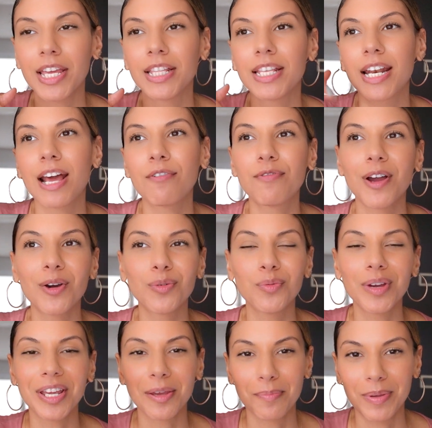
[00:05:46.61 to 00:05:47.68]
And then I found
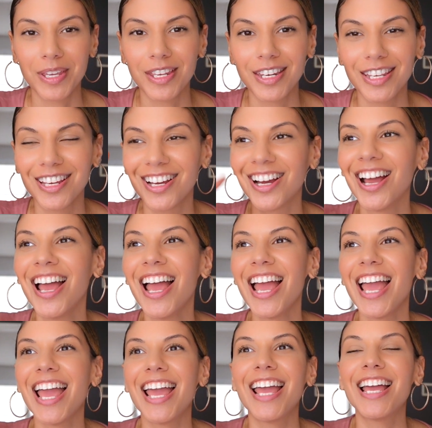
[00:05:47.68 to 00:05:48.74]
Wikipedia,
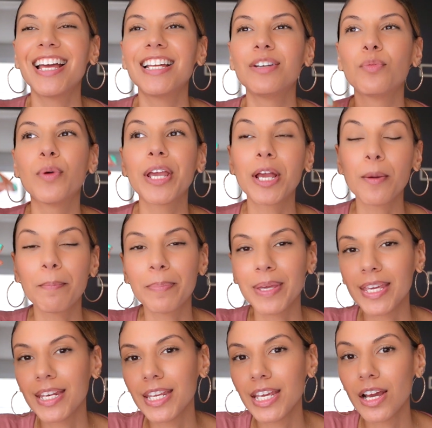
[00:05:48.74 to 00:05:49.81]
and
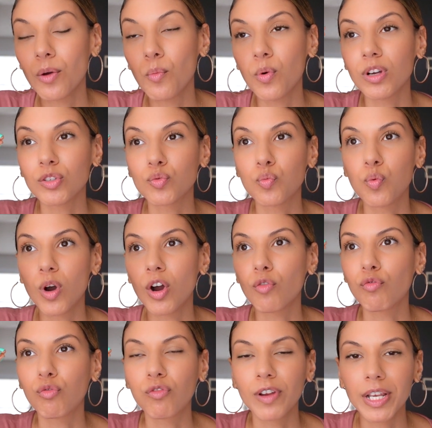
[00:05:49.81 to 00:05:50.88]
Wikipedia was
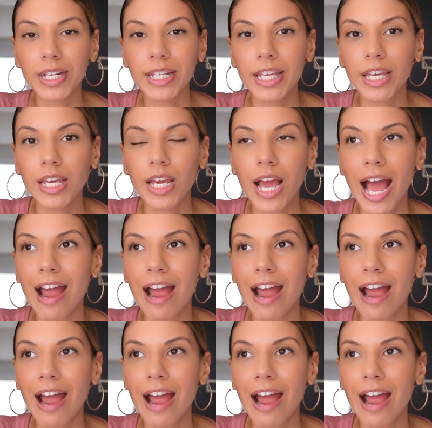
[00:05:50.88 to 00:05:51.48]
what really,